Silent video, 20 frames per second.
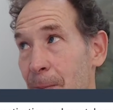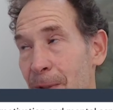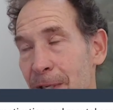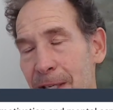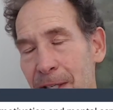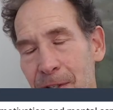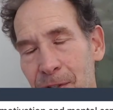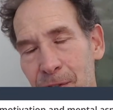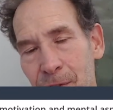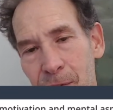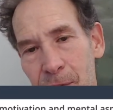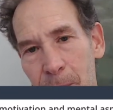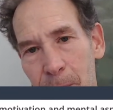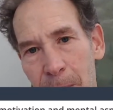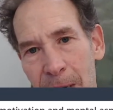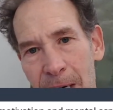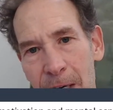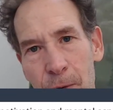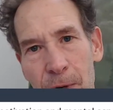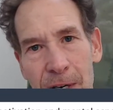is
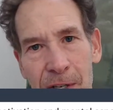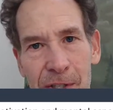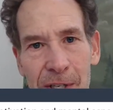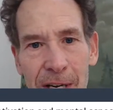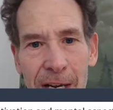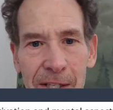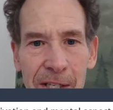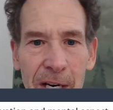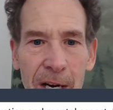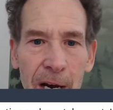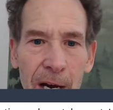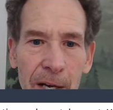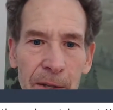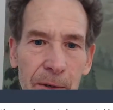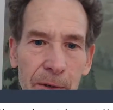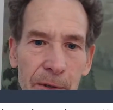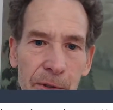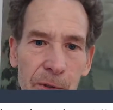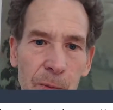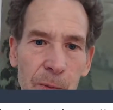by criticizing
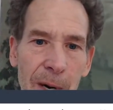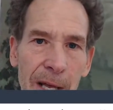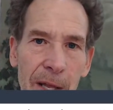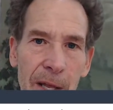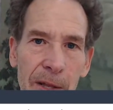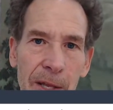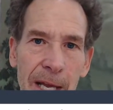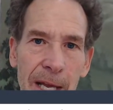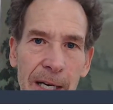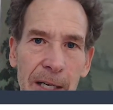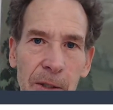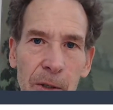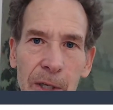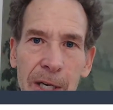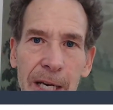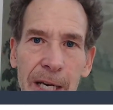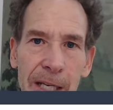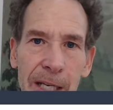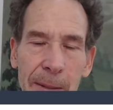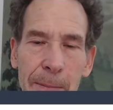others rather than
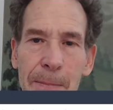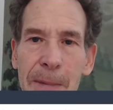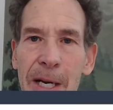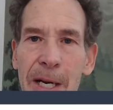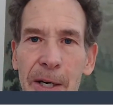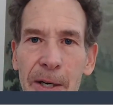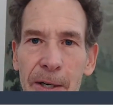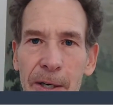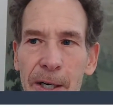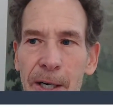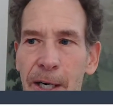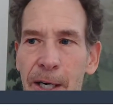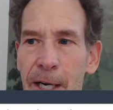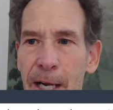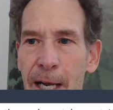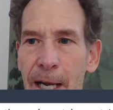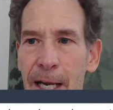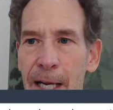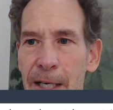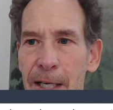looking in the mirror
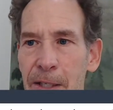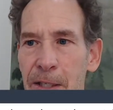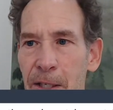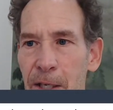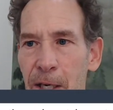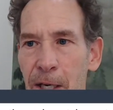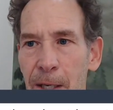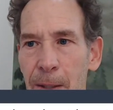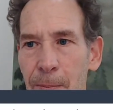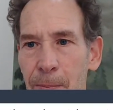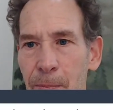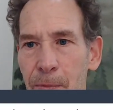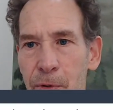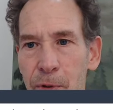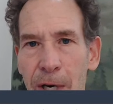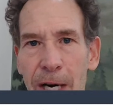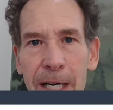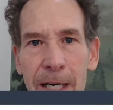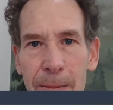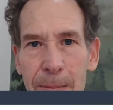and
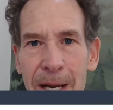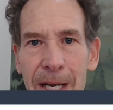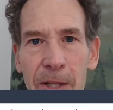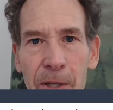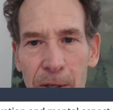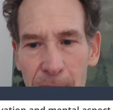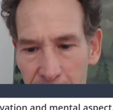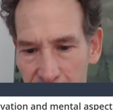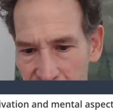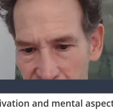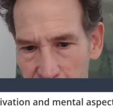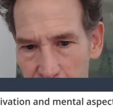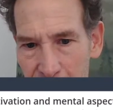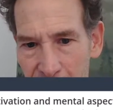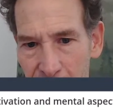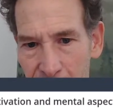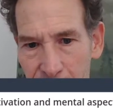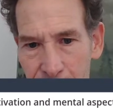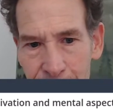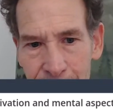trying to make their life
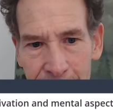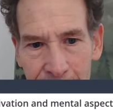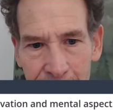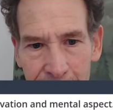better.